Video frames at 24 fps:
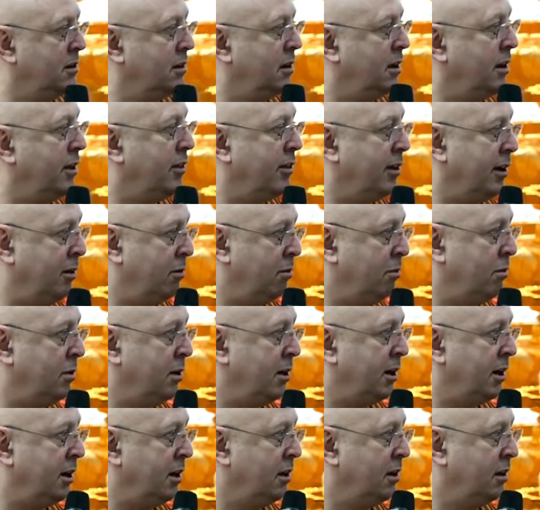And that
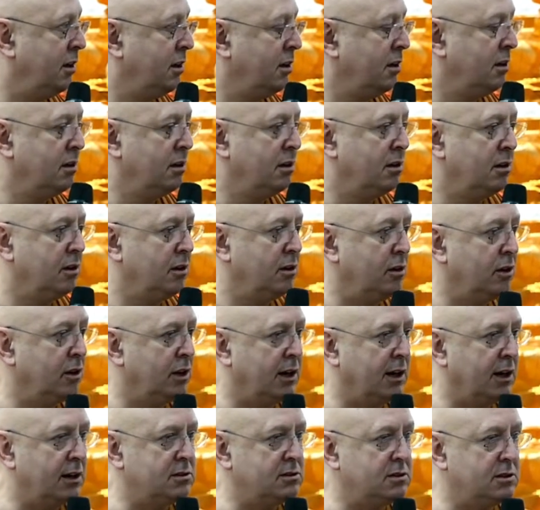way you can
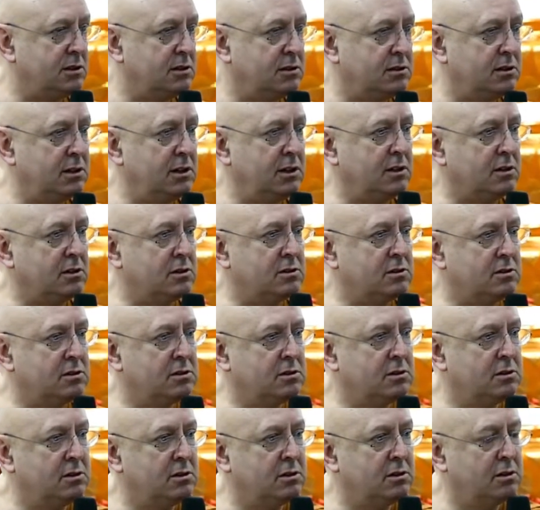actually teach
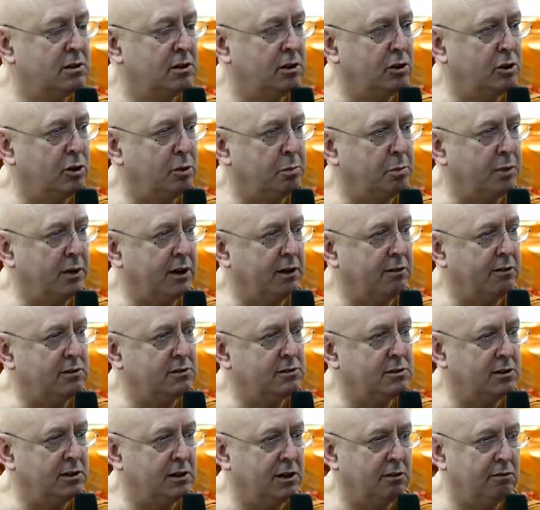your
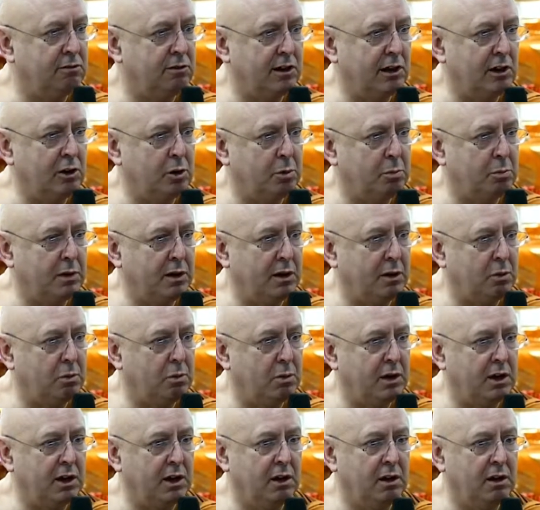parents in that roundabout
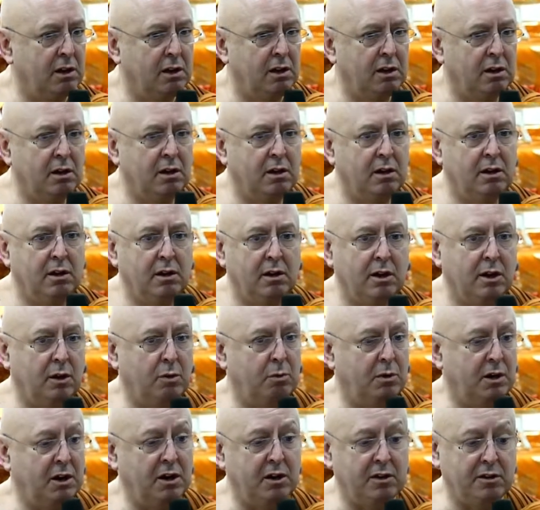way. And
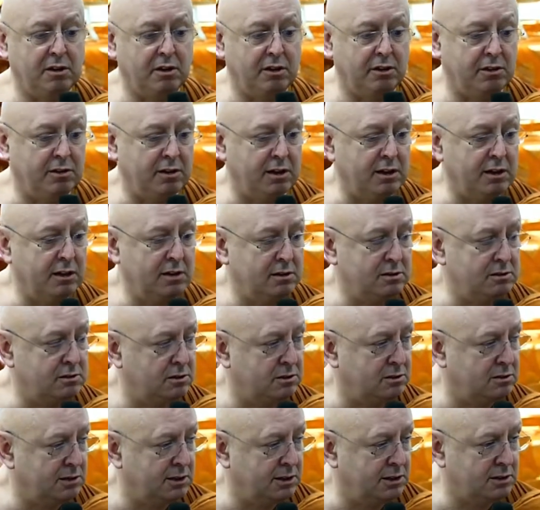one of the things
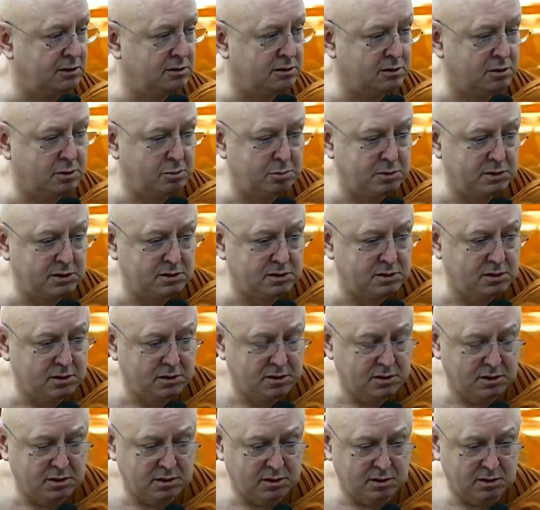you teach them is,
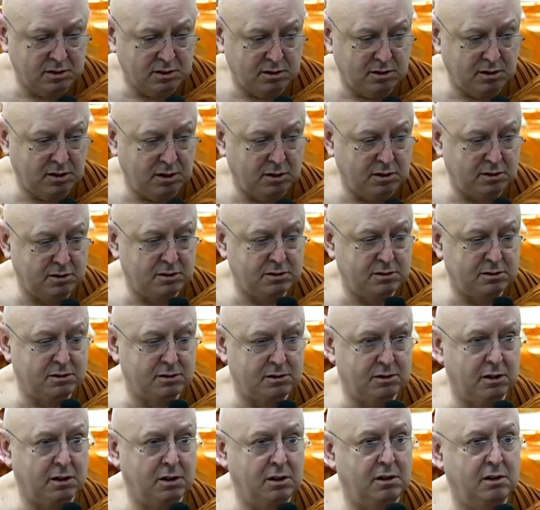just
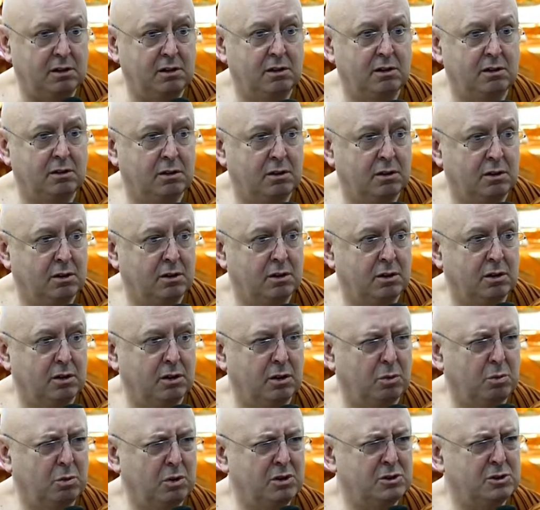that,
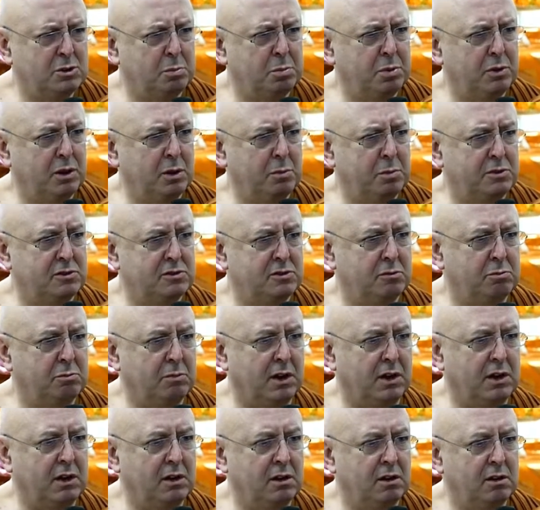what's the purpose of
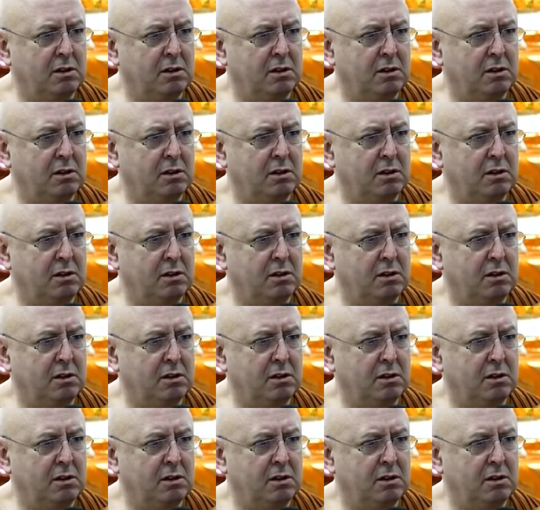money?